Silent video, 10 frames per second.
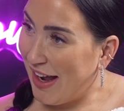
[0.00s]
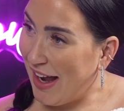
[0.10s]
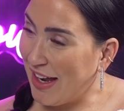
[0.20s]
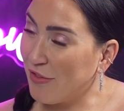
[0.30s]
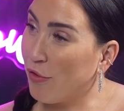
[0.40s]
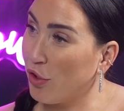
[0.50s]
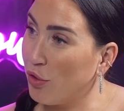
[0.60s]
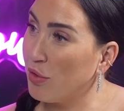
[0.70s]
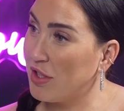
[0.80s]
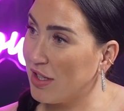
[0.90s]
And for
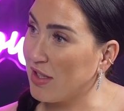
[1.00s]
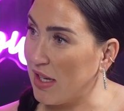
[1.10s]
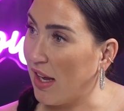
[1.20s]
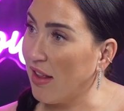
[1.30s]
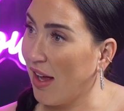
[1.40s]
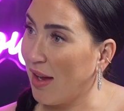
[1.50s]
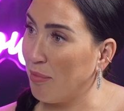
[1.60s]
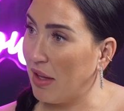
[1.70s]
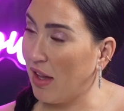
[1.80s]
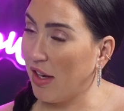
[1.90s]
you to say that and
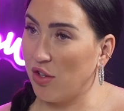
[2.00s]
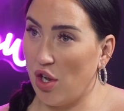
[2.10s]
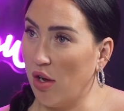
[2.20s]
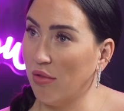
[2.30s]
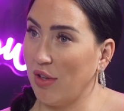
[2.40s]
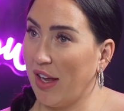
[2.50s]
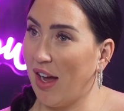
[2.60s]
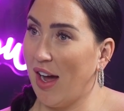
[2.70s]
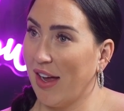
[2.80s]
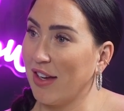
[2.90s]
be like, no, like
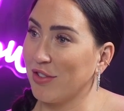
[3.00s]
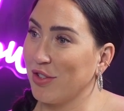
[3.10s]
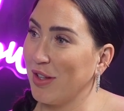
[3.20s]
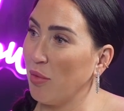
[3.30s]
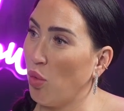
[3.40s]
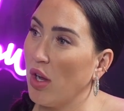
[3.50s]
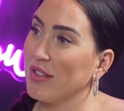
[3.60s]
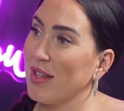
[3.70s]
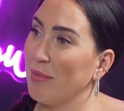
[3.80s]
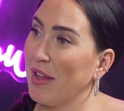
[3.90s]
I actually
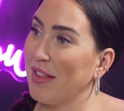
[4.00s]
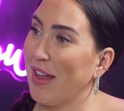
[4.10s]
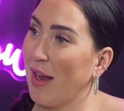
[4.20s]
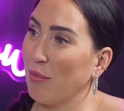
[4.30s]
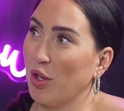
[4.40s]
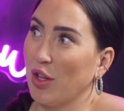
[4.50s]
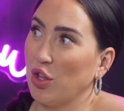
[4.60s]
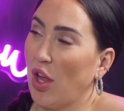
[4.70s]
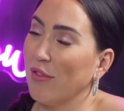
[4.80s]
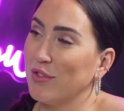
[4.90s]
want something that I'm going to
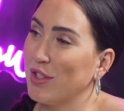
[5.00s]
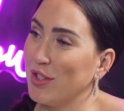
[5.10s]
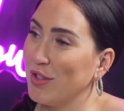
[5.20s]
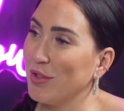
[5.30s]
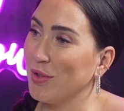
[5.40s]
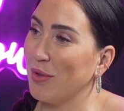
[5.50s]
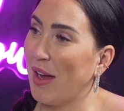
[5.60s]
love to do.